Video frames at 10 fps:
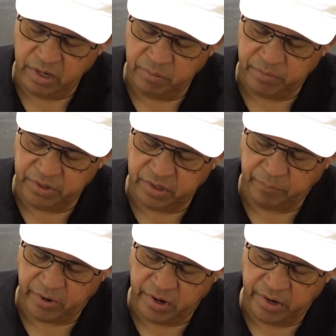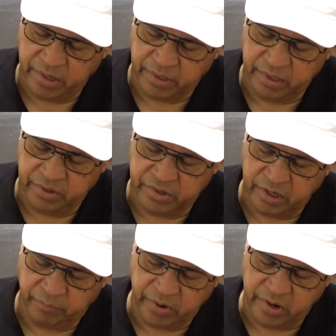aperture priority,
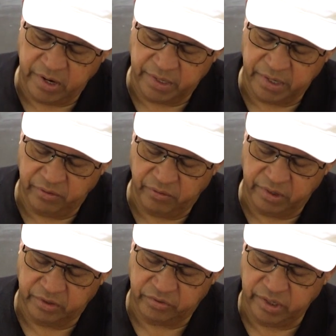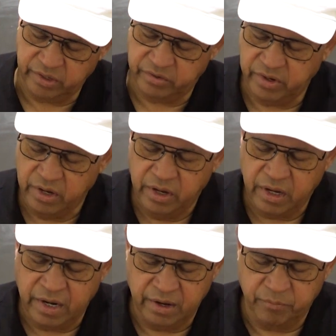shutter priority, and all these things.
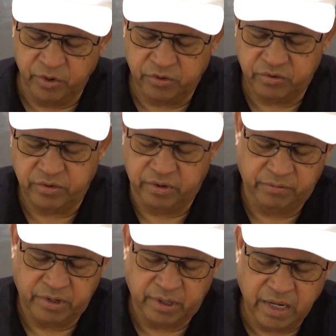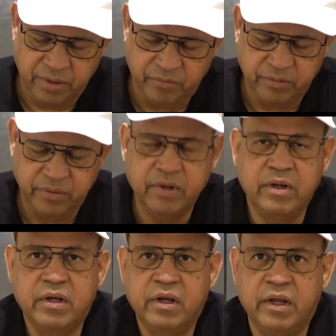And most of the time,
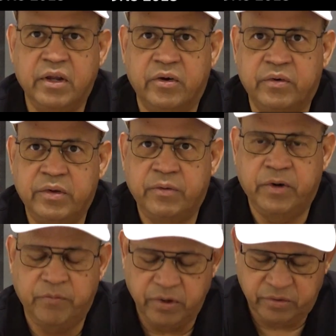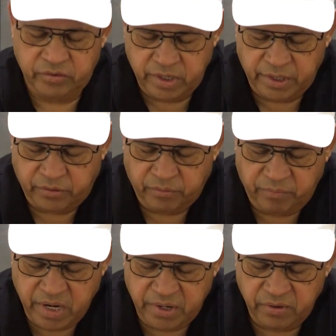you would want to set it to
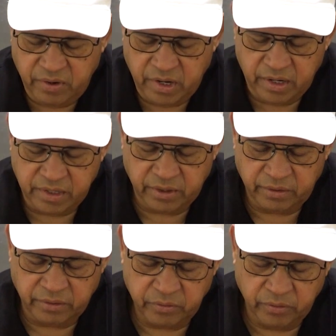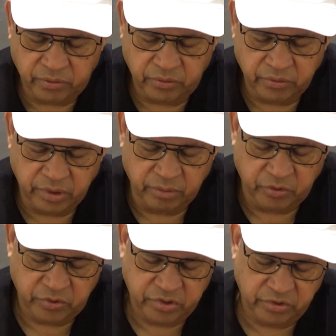manual and then go through the
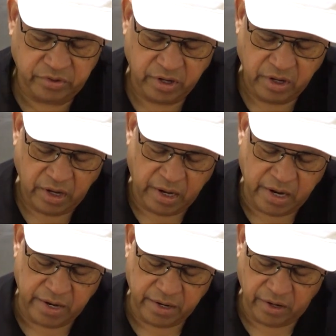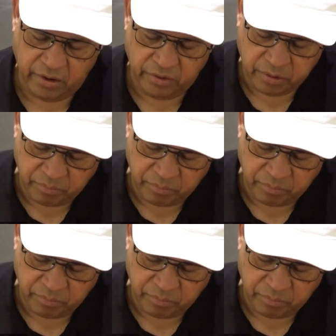motions. And on the